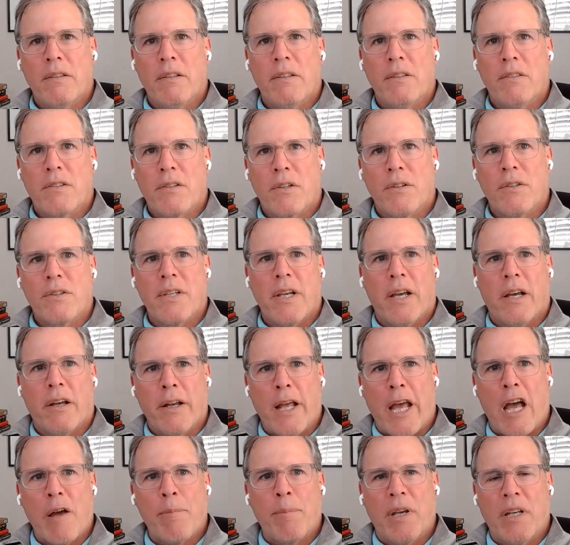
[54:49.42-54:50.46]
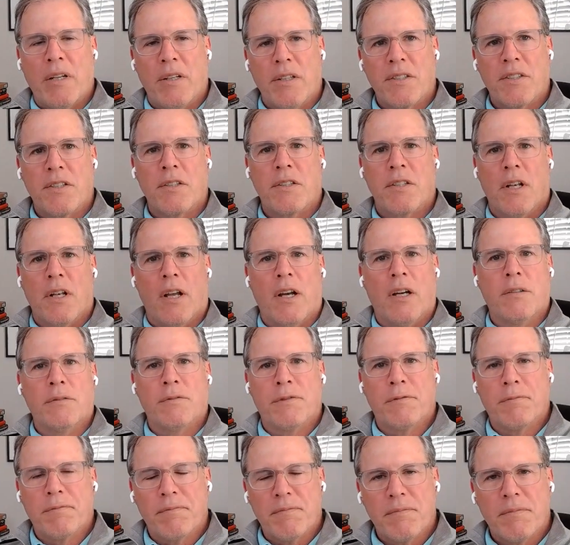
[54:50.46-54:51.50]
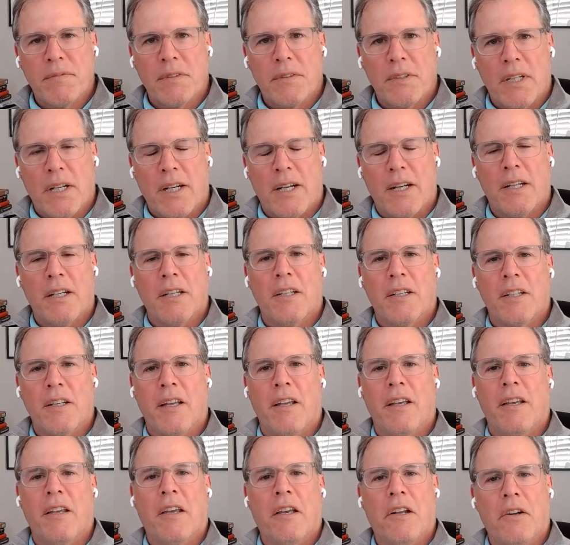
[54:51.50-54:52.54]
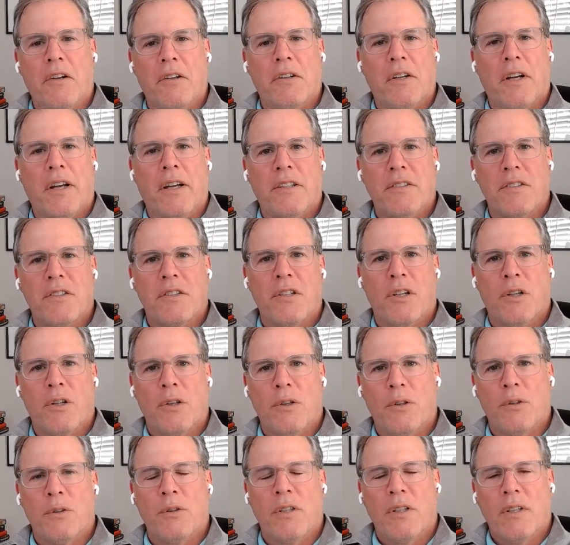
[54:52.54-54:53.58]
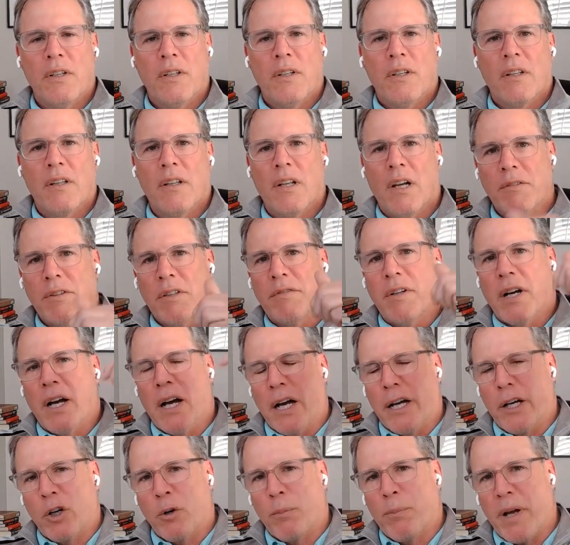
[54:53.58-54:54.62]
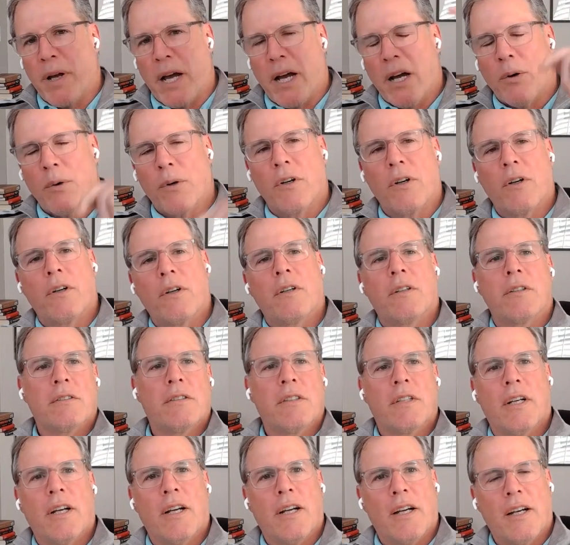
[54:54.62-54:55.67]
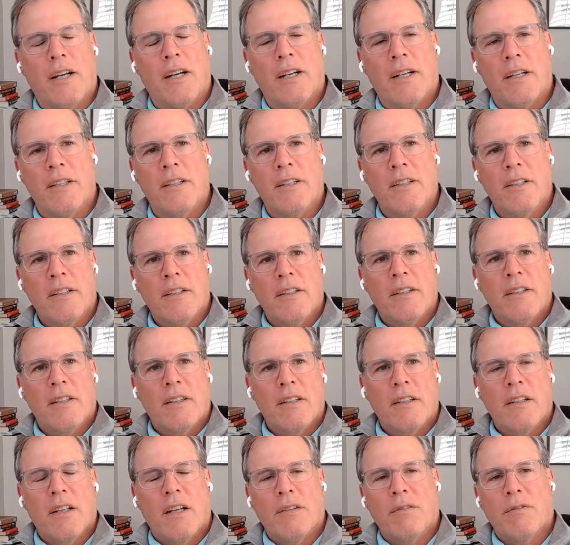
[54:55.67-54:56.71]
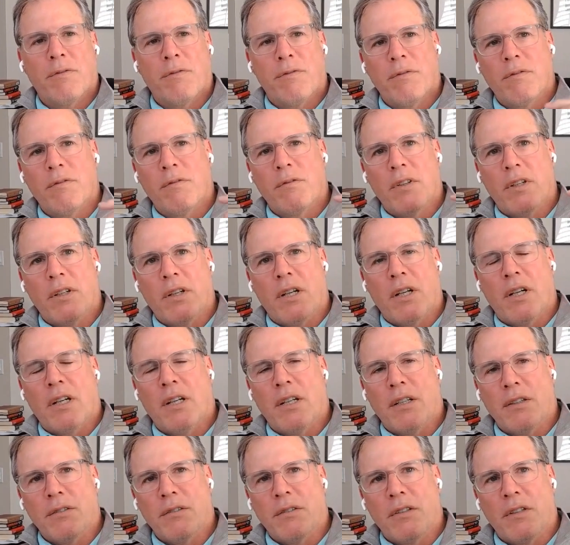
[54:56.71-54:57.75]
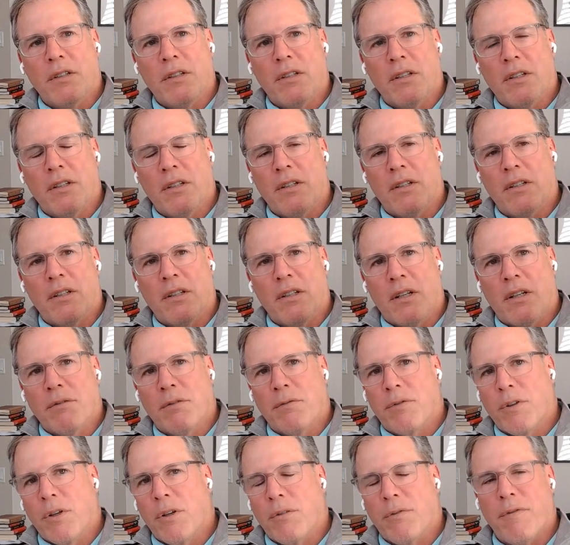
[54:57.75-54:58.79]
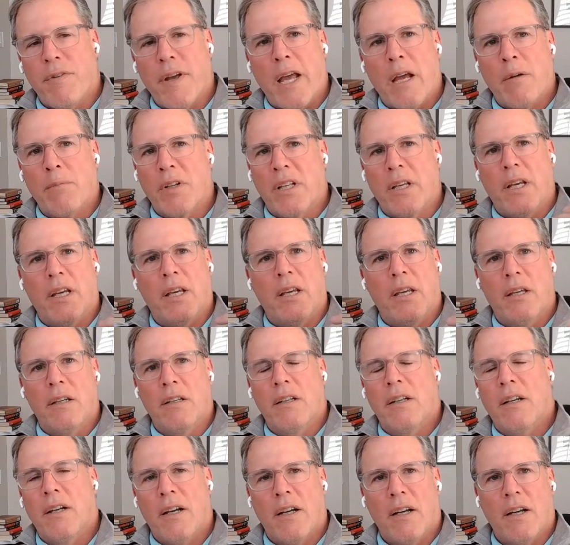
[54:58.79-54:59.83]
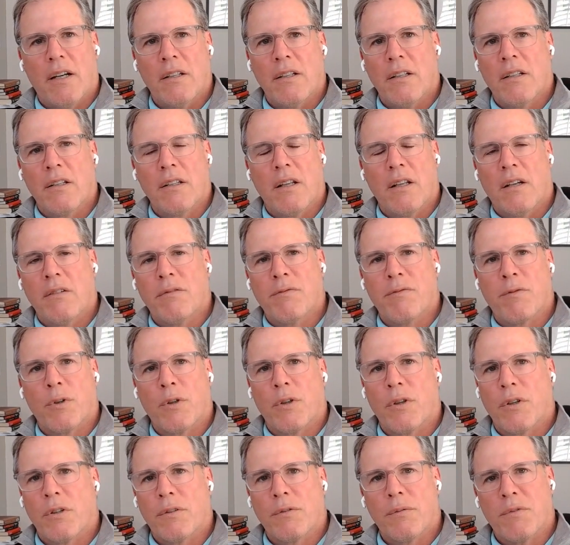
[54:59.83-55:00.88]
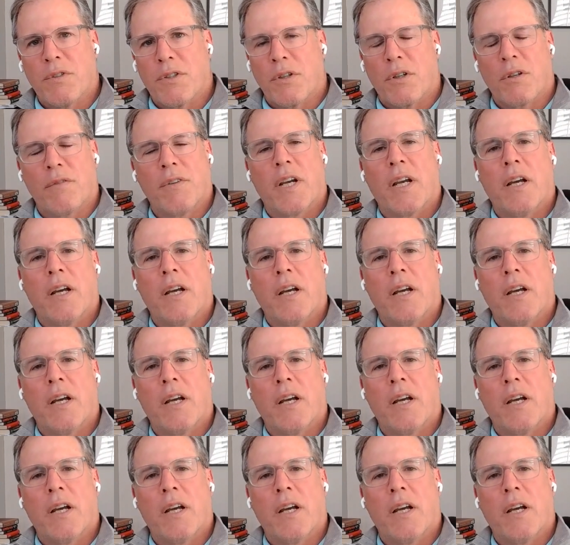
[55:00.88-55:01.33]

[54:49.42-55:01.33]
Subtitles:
Turns out happiness is love, And so love of a higher power, love, uh, love for your family, love for serving